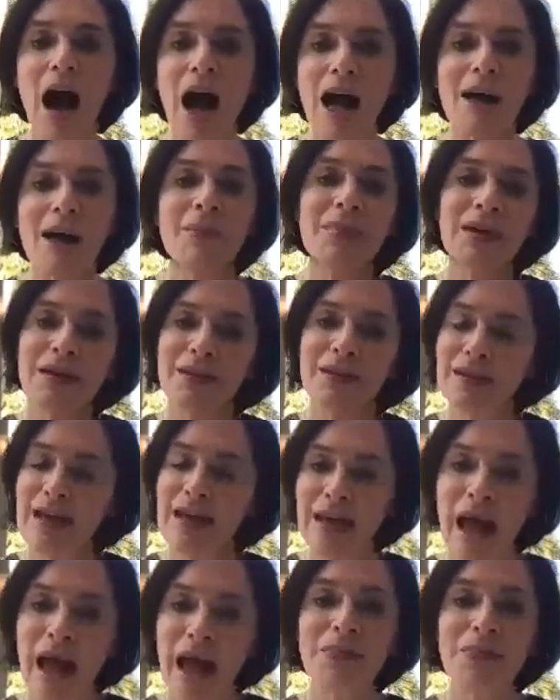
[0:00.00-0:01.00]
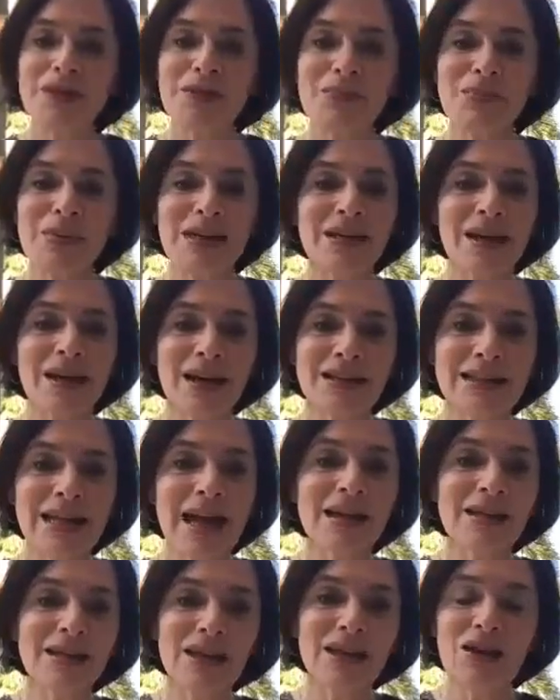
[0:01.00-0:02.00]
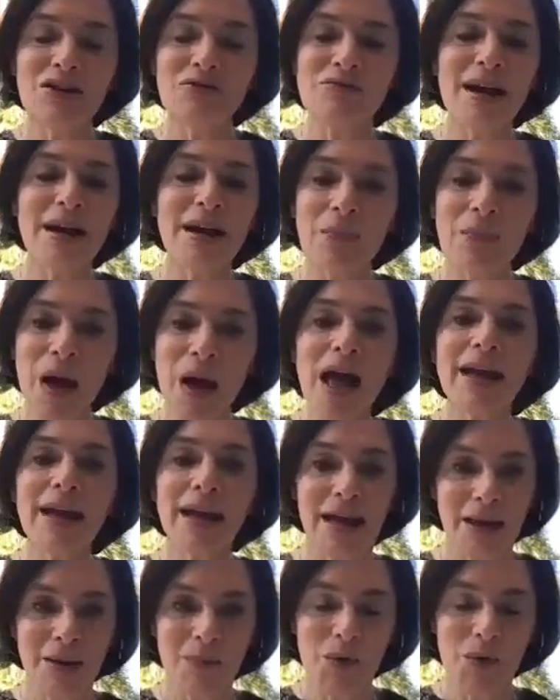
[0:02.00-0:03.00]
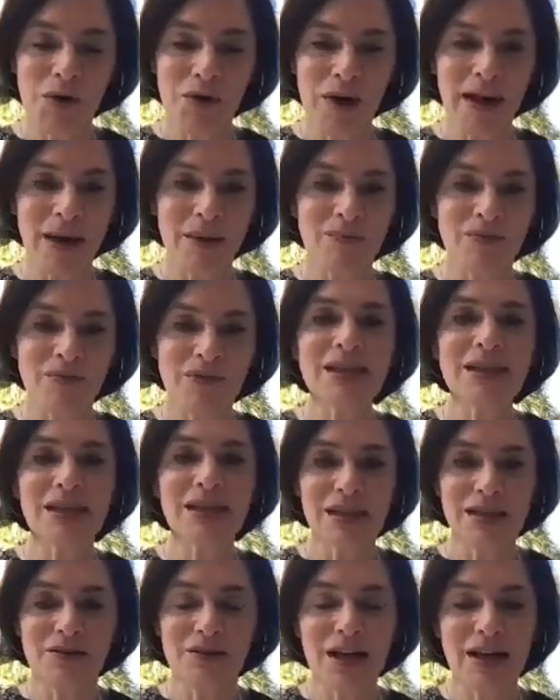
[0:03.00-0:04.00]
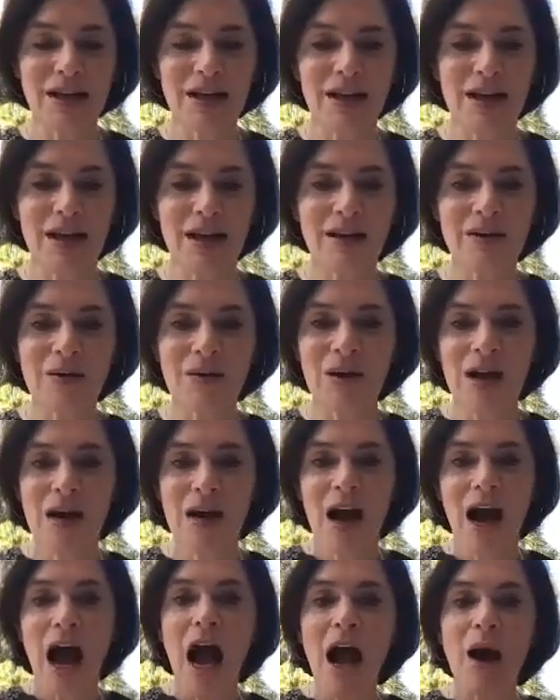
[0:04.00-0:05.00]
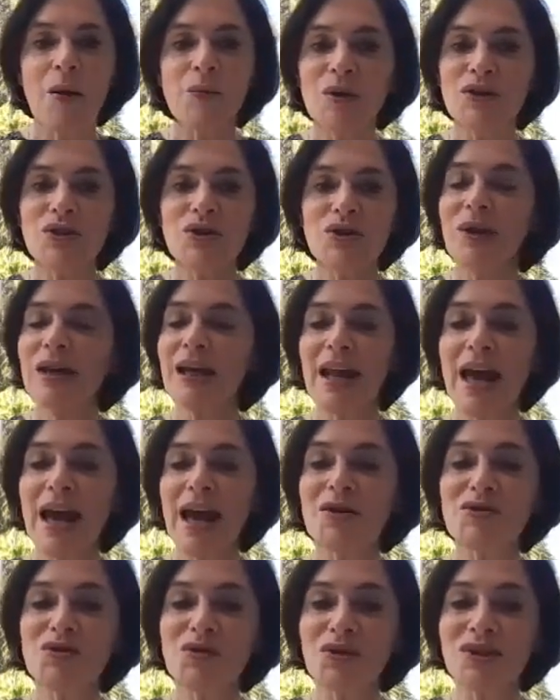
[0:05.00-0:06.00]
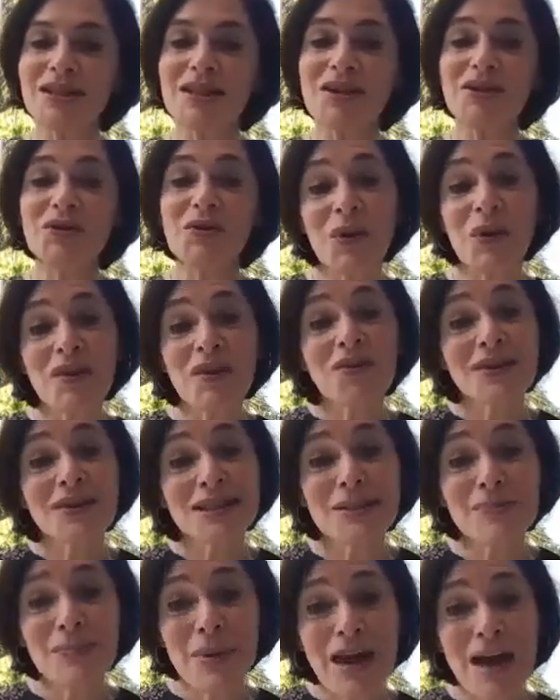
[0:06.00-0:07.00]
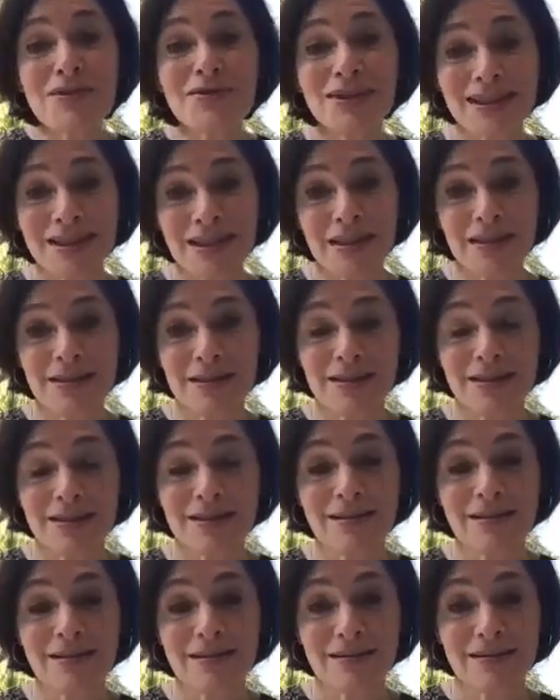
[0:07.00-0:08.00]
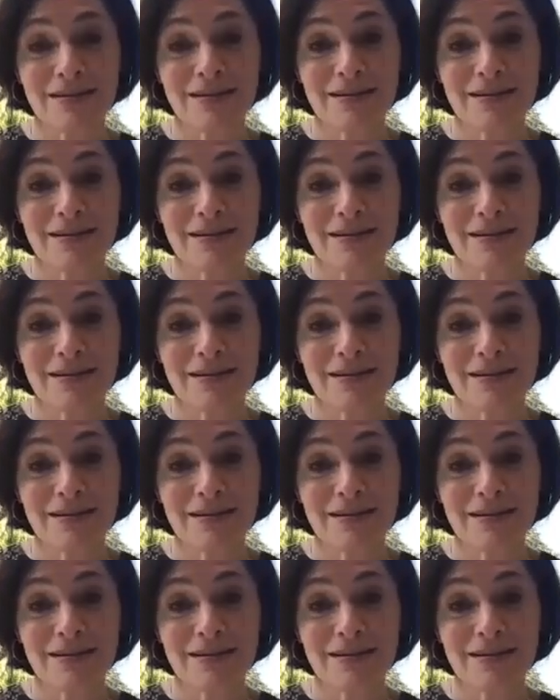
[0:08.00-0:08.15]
I'm happened to be, a, you know, right by him where I am visiting right now. And we're doing an outdoor dinner with our spouses